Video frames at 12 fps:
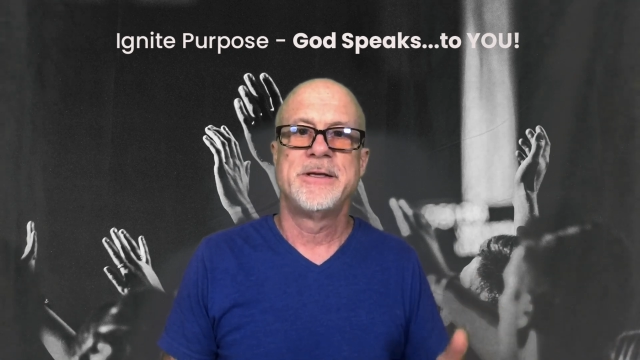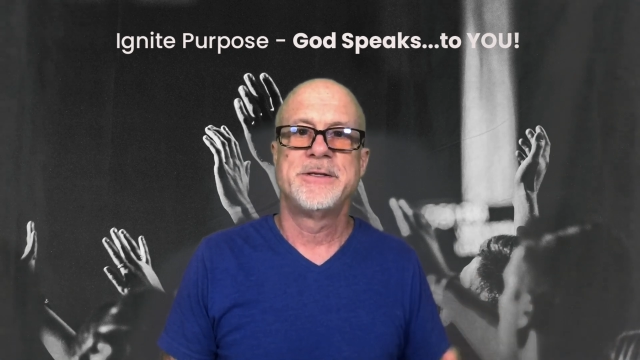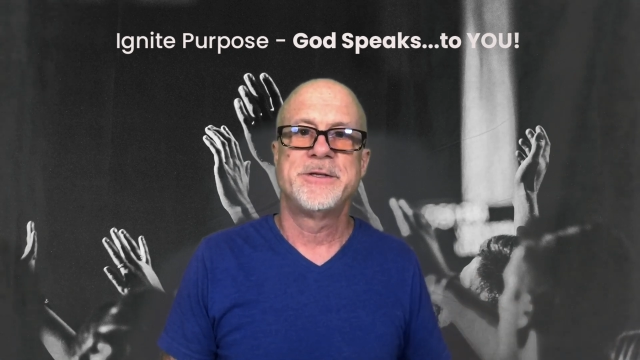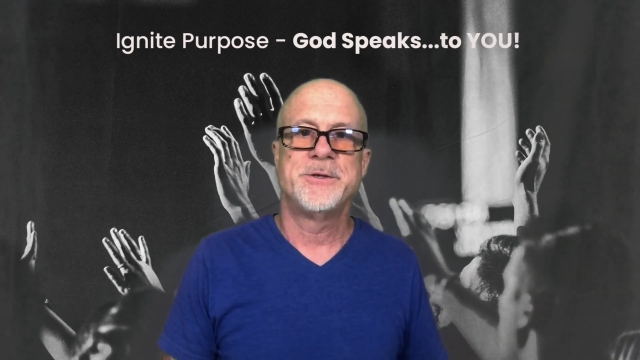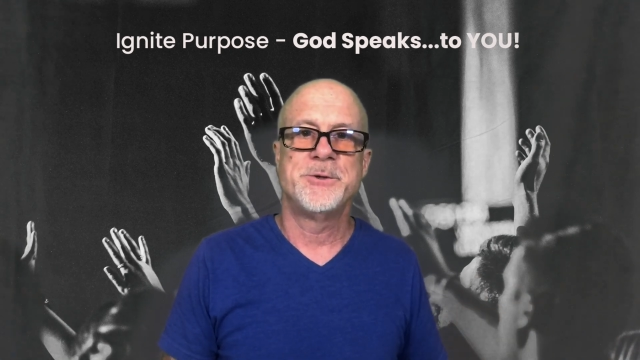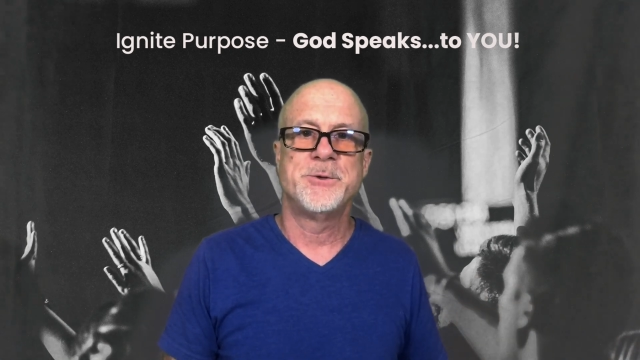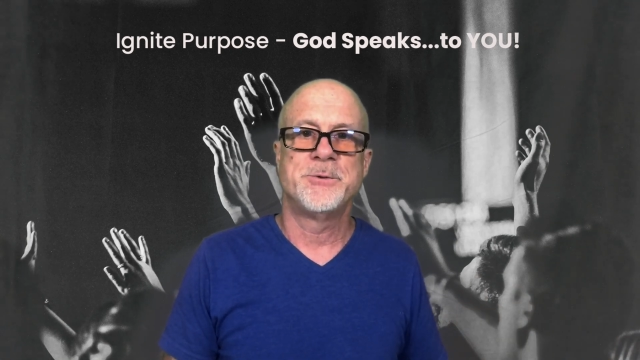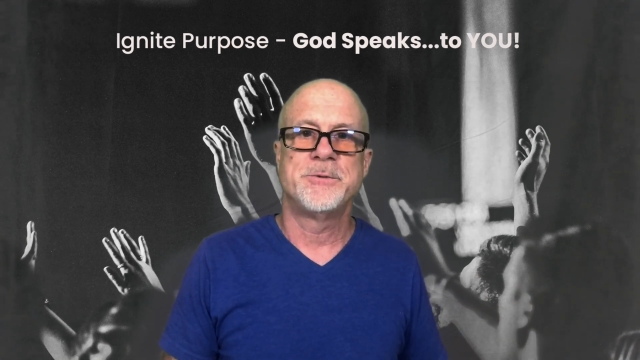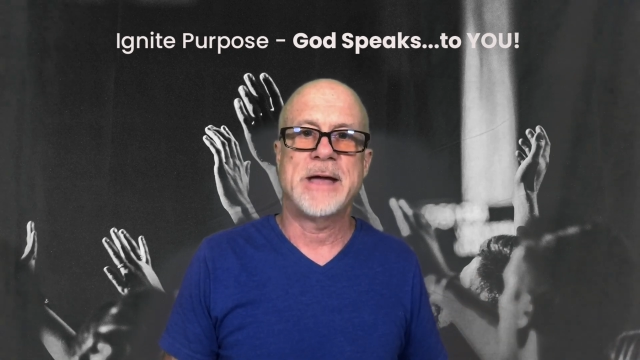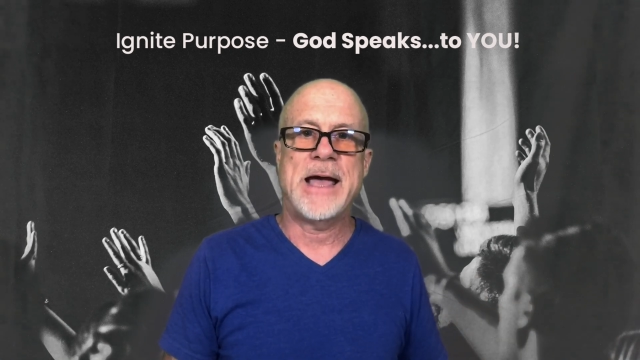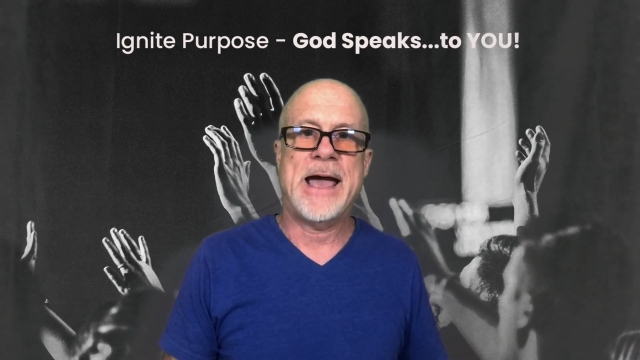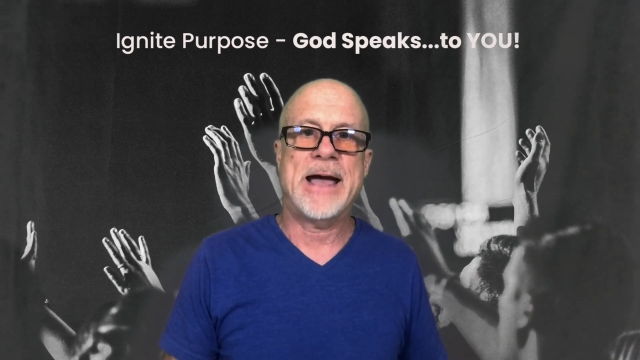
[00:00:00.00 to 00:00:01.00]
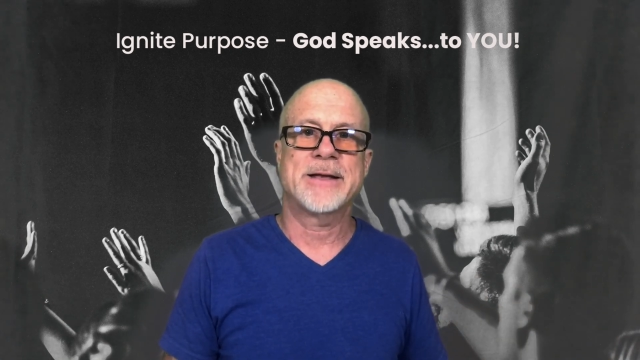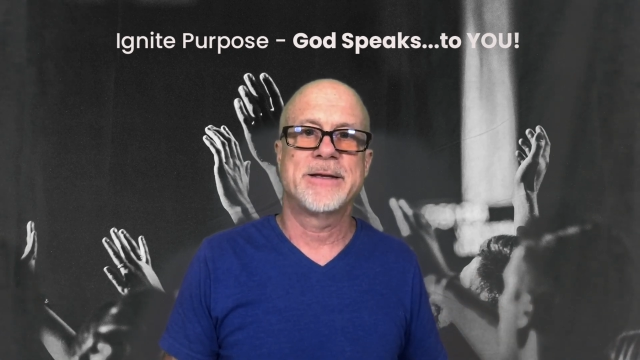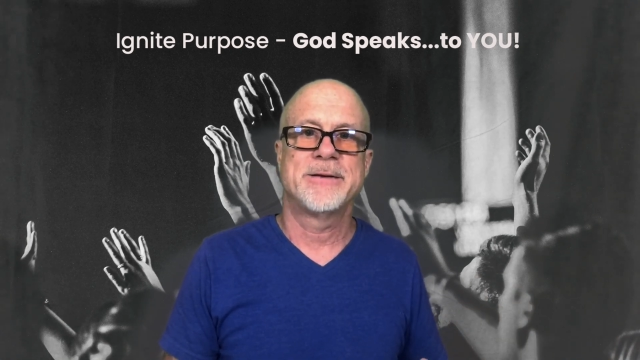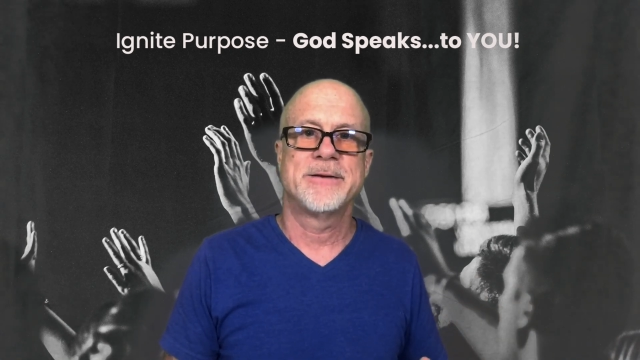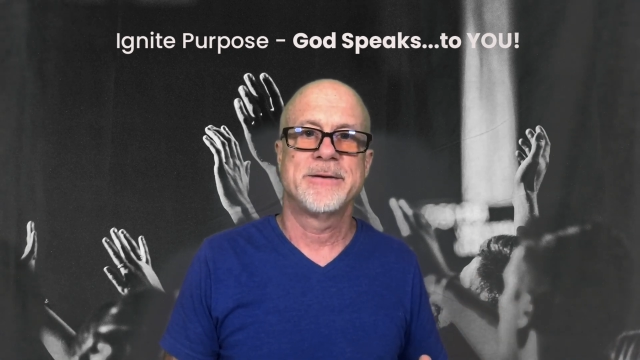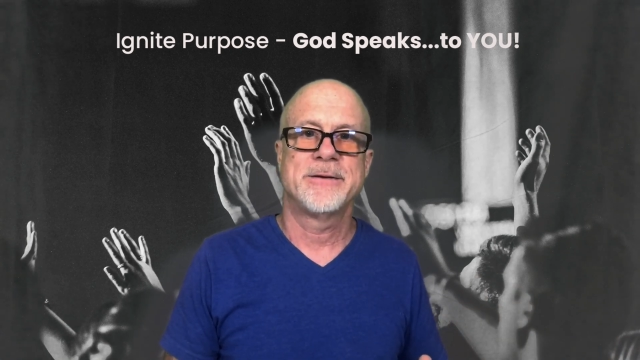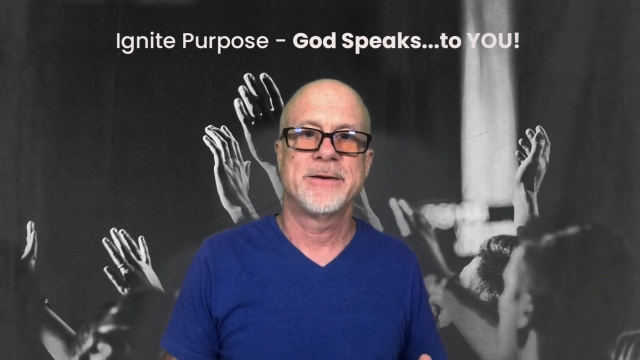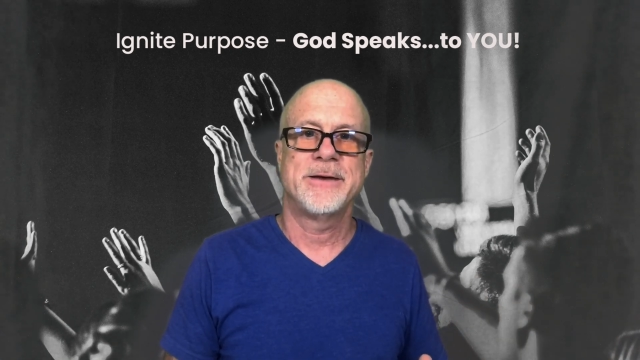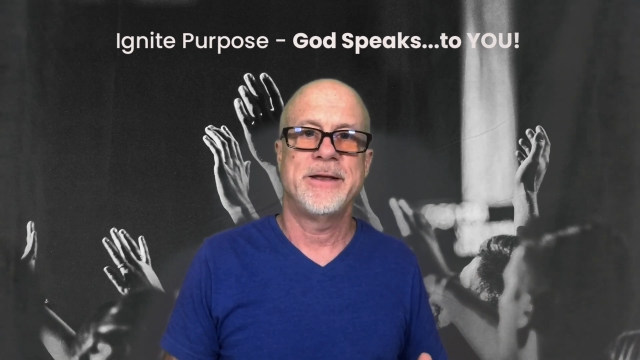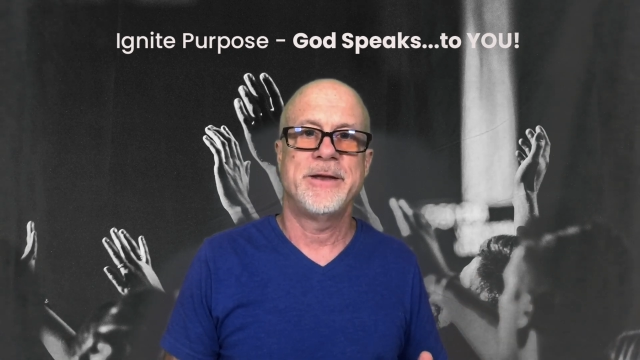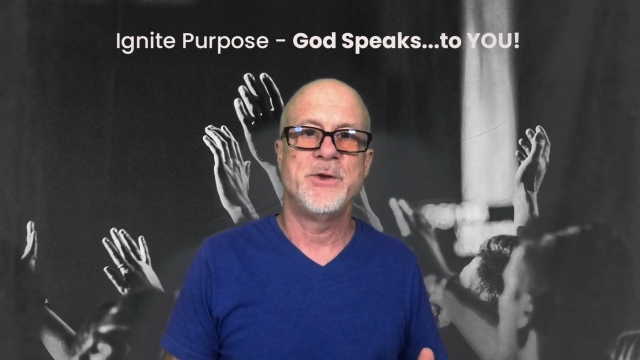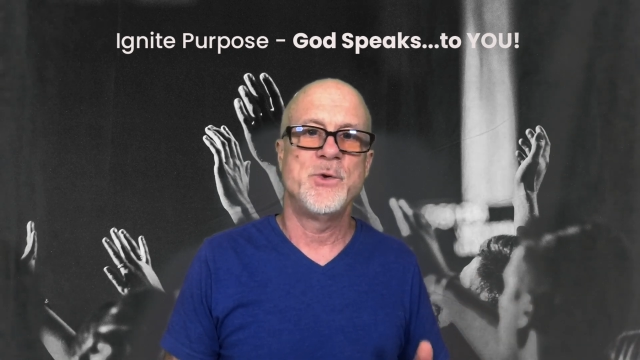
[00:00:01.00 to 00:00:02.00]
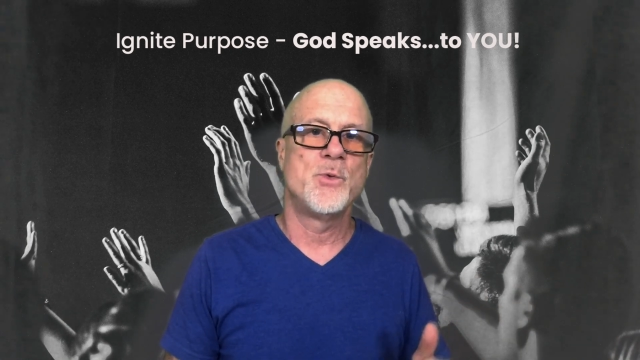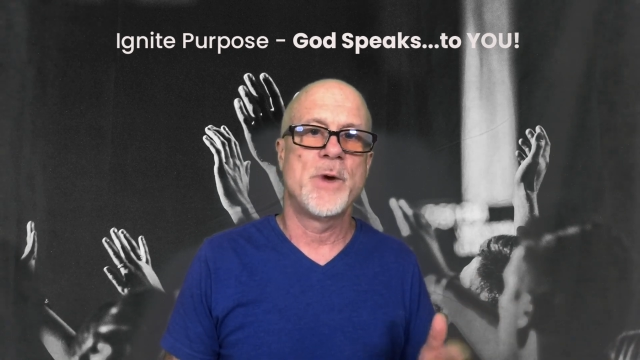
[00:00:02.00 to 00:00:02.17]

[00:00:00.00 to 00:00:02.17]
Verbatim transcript: to act in new